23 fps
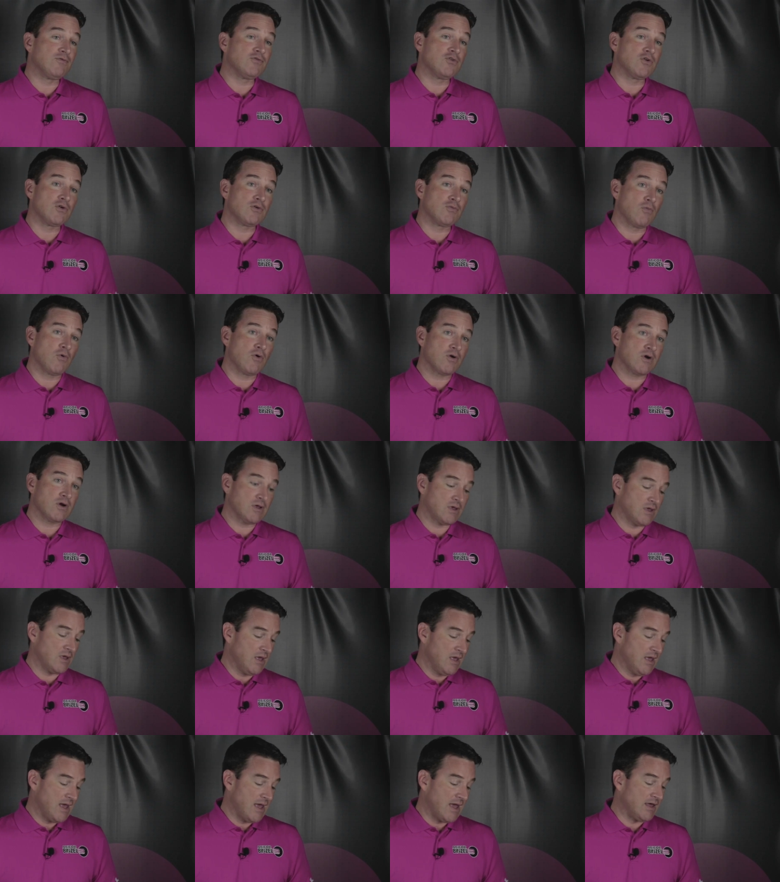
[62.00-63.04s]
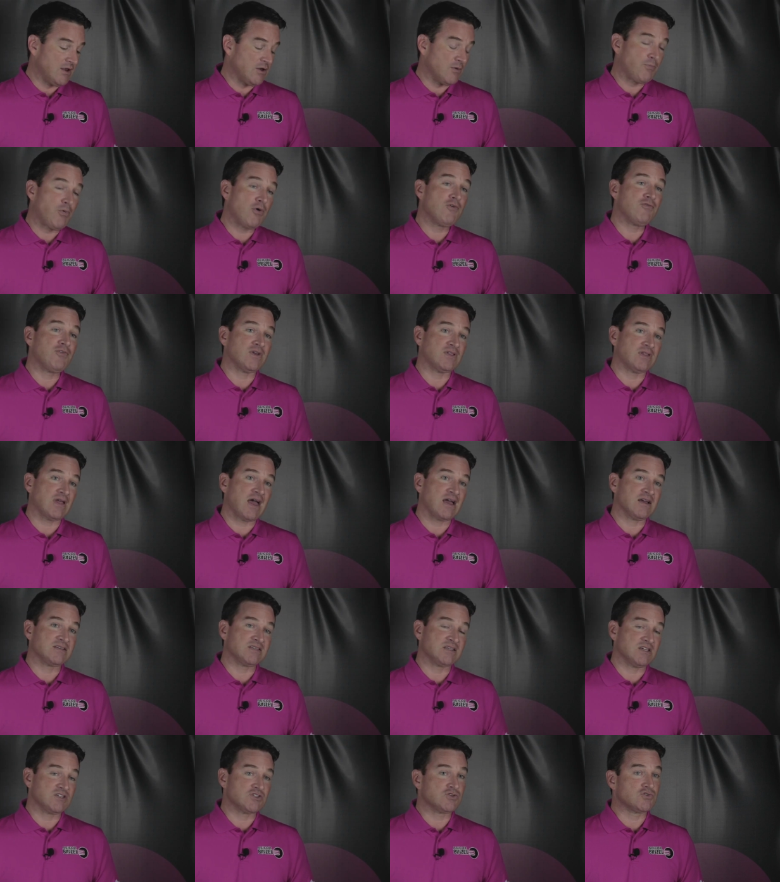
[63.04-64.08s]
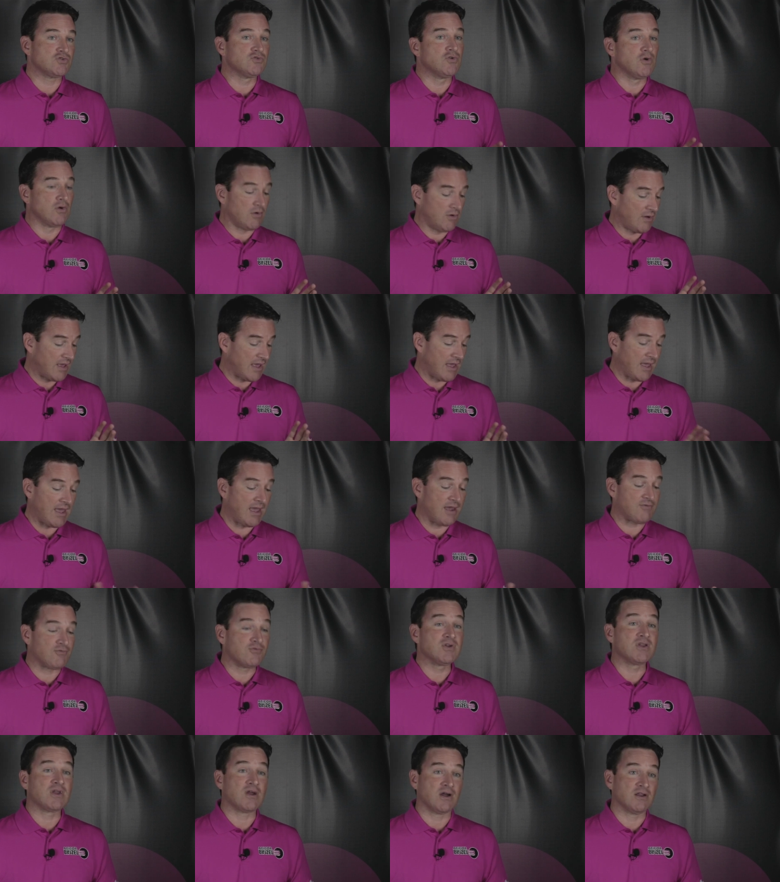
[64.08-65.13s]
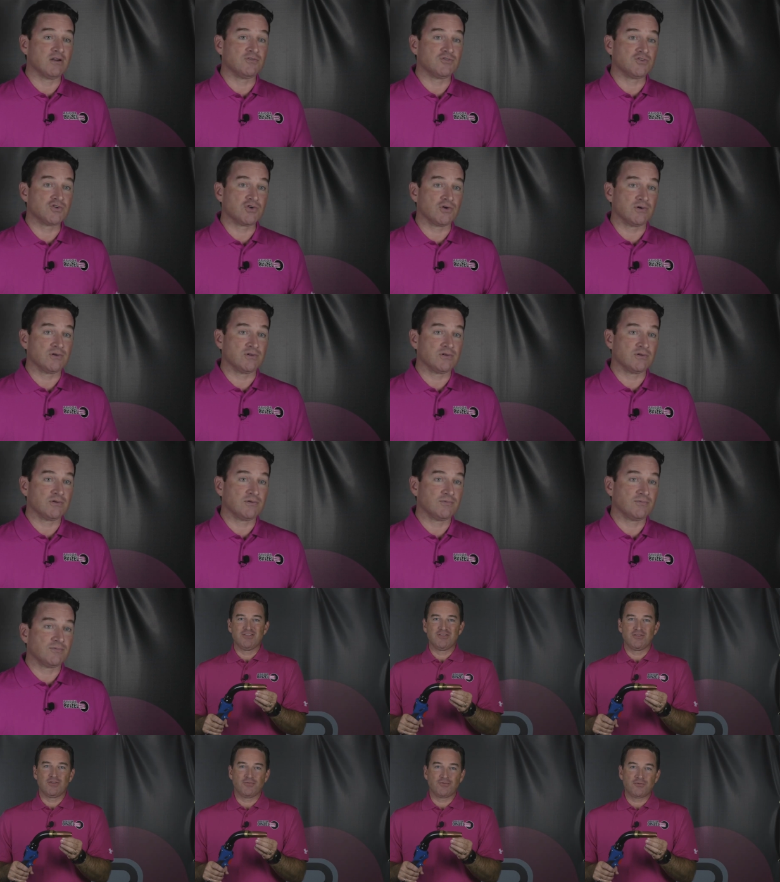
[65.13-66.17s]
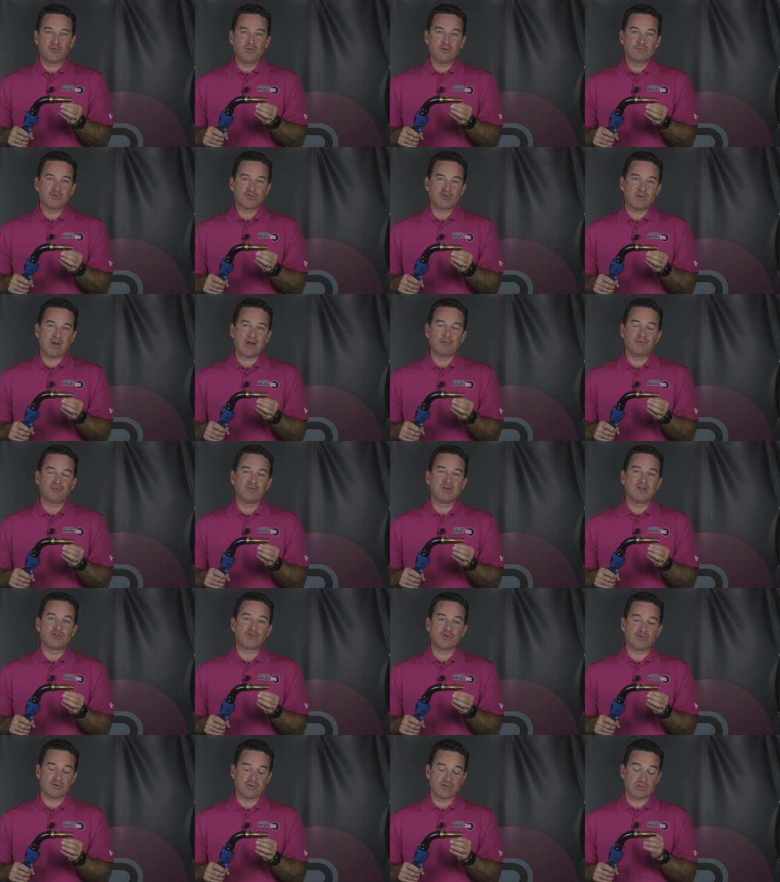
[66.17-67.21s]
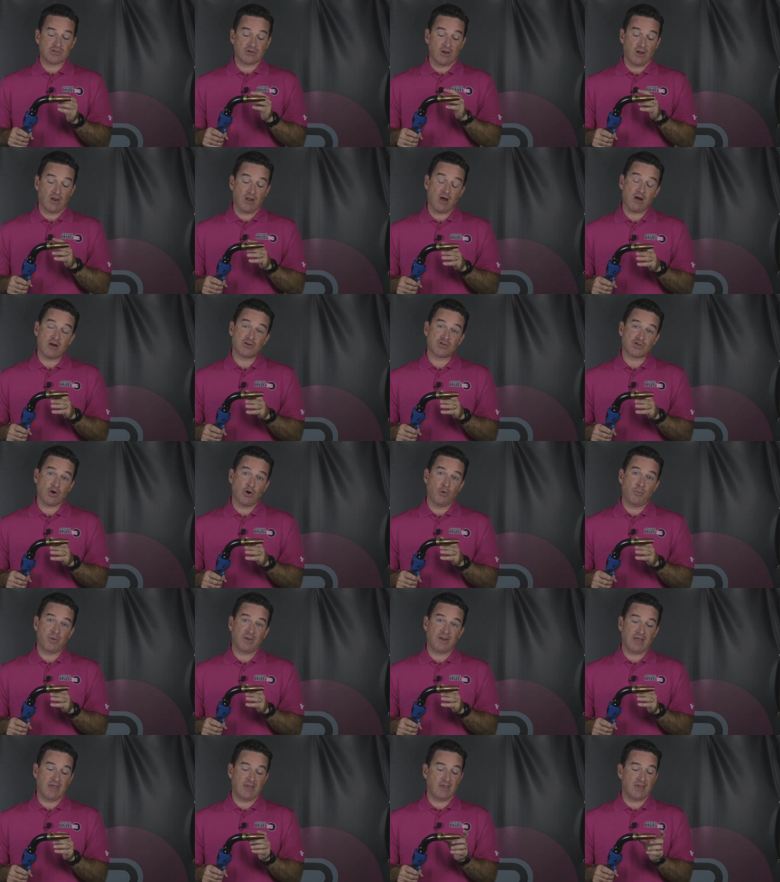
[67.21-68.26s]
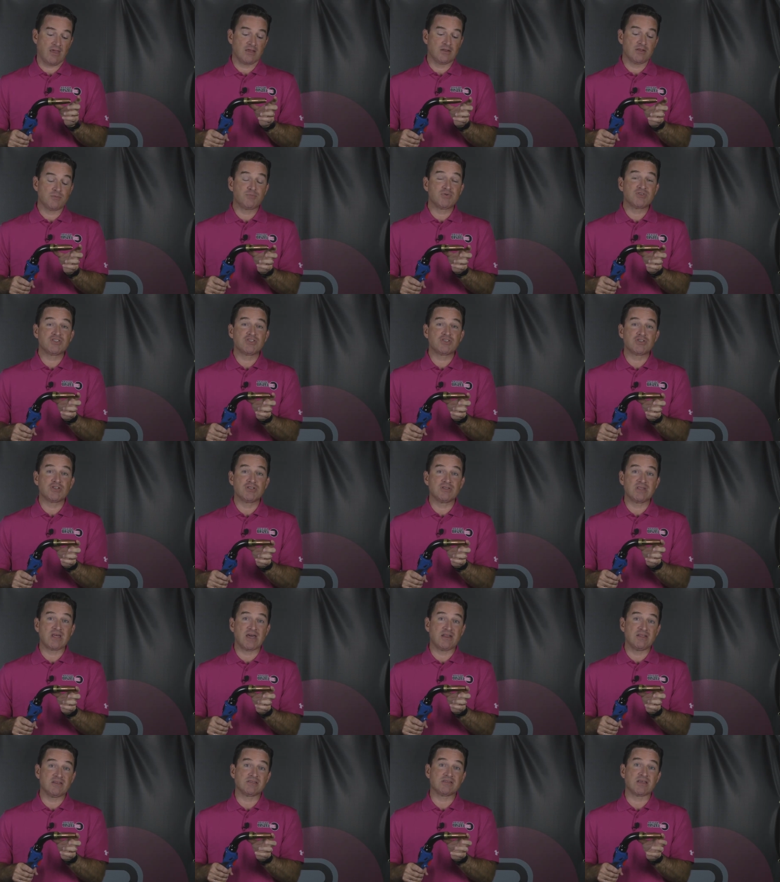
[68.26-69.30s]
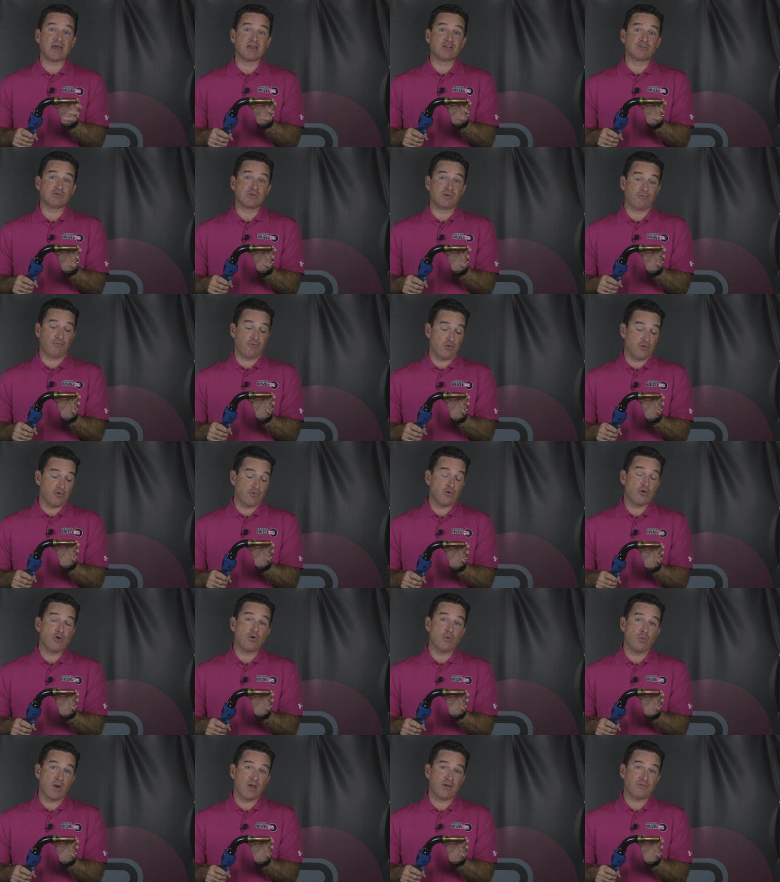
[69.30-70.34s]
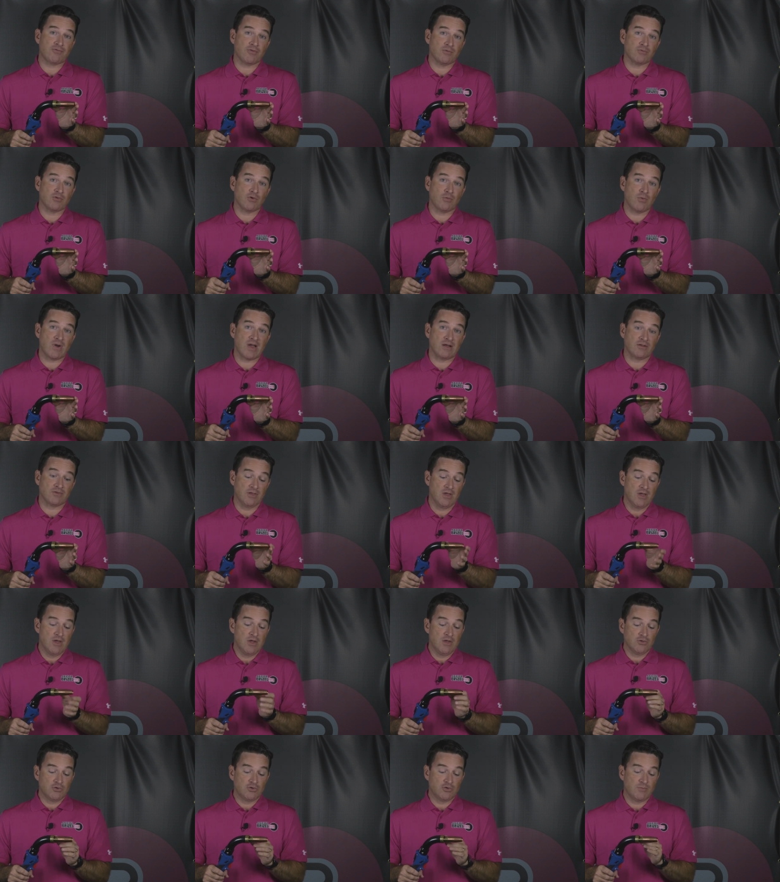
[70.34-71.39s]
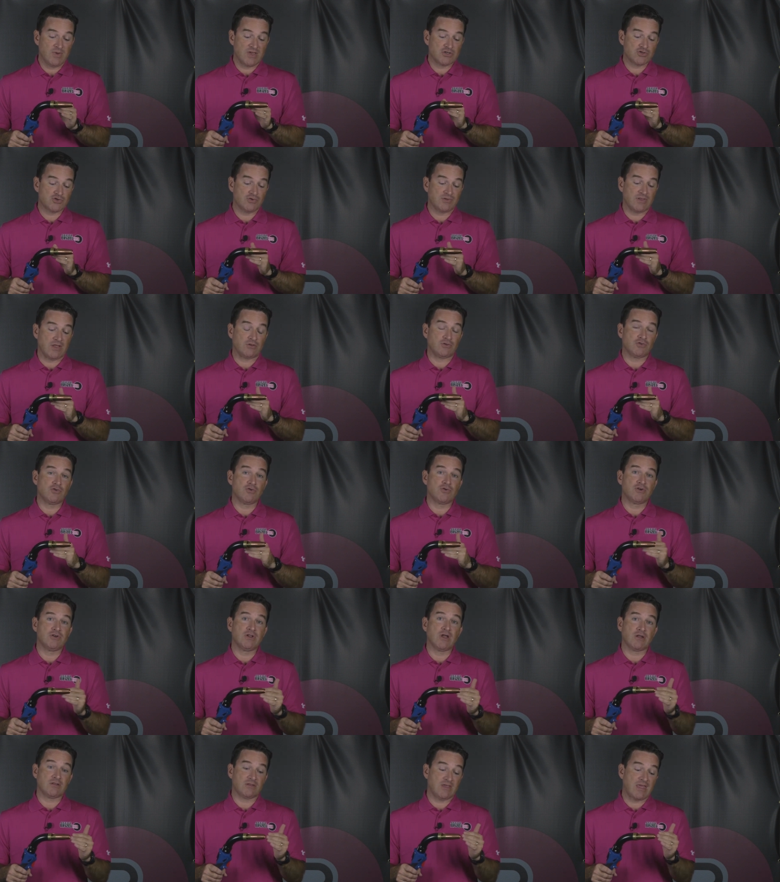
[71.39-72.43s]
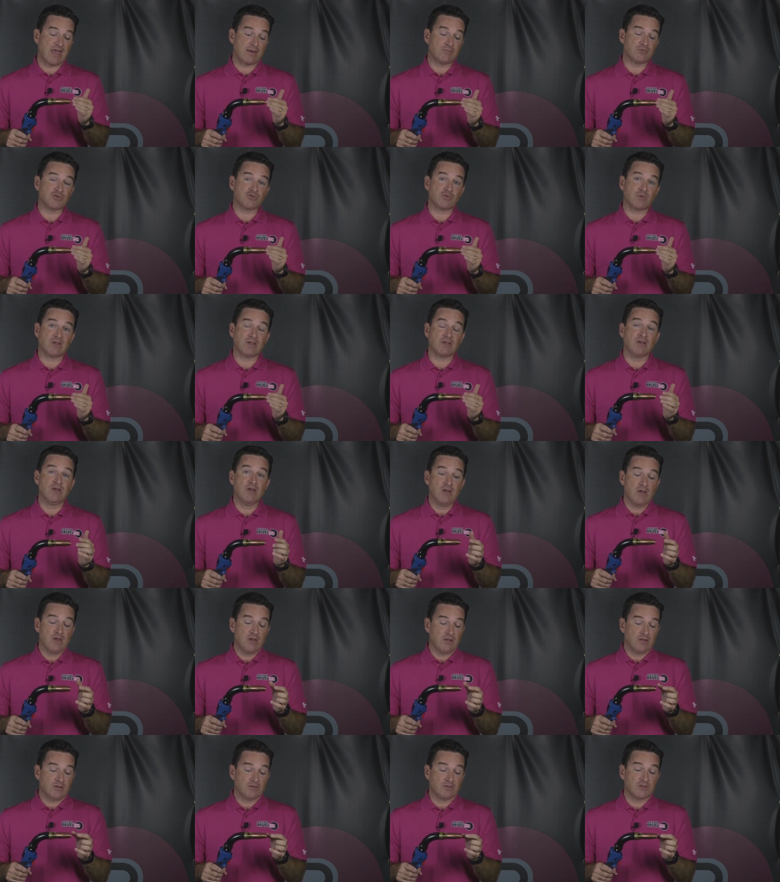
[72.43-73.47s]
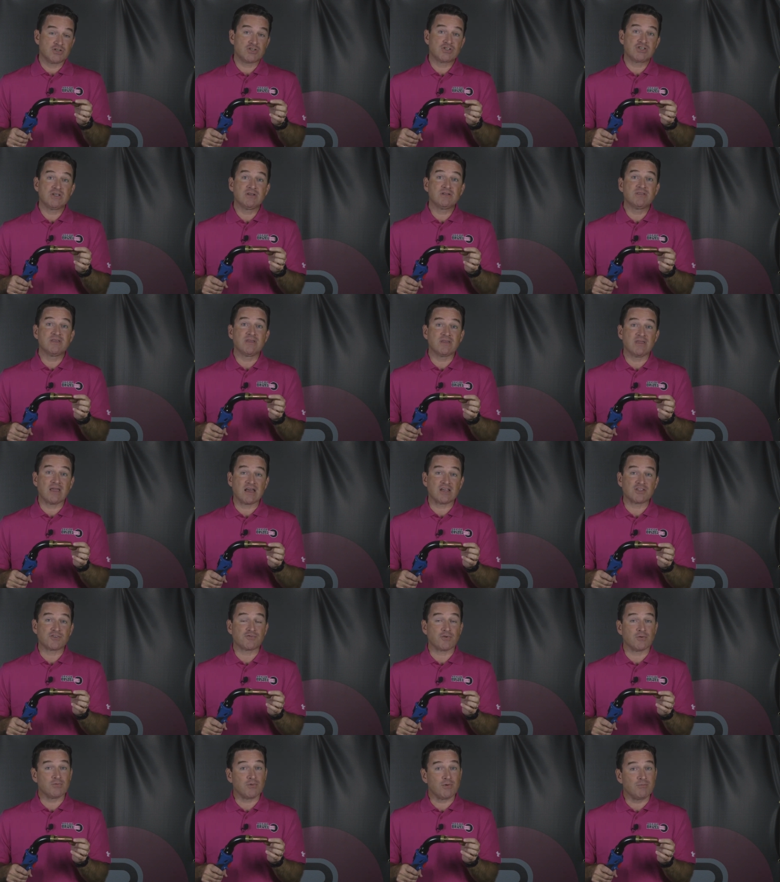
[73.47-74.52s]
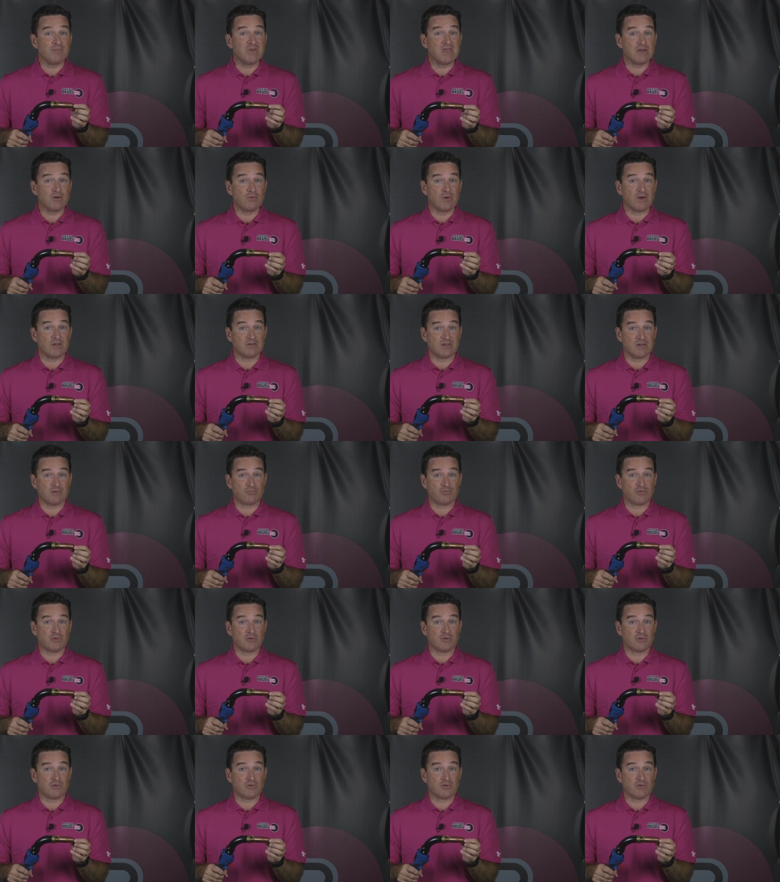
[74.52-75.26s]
of your work and a perfect access to every kind of joint. The fume shroud features large opening in a position that is actually further away from the weld to make sure that you're not capturing the shielding gas from the MIG welding